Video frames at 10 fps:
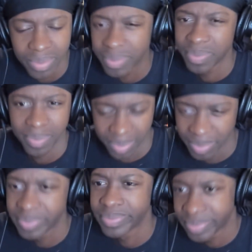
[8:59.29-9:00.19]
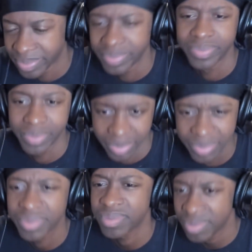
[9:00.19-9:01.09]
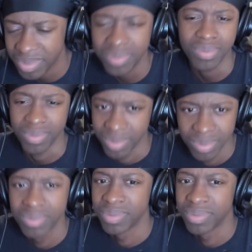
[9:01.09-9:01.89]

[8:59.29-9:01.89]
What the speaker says: It's a bad bitch's party. I'm a raver, but a